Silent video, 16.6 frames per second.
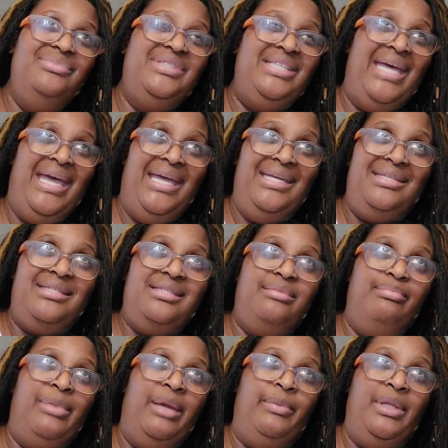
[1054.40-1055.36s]
tastes
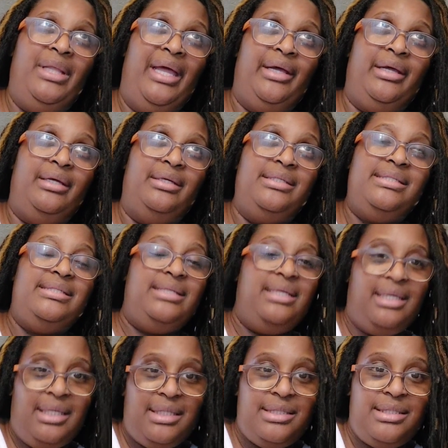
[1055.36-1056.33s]
maybe like a
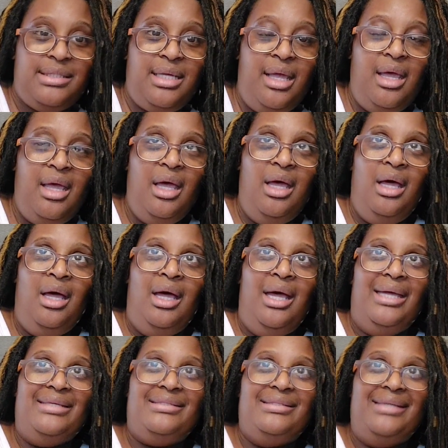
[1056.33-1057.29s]
six.
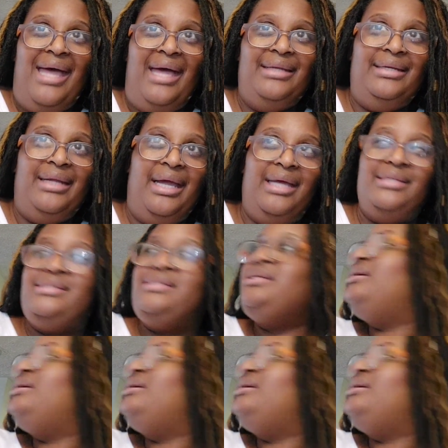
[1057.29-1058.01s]
It's not nasty.